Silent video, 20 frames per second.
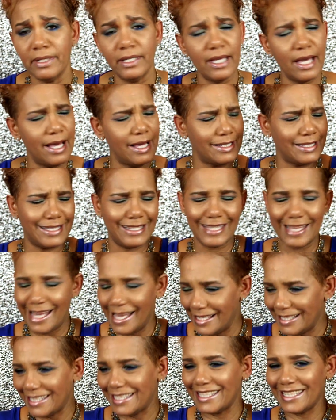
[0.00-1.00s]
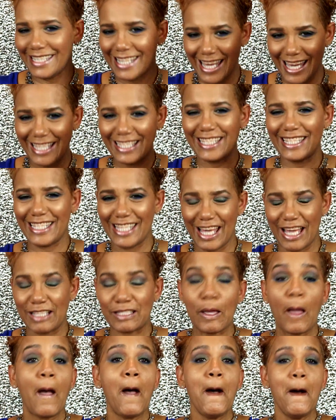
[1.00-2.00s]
Yes, yes, yes, yes.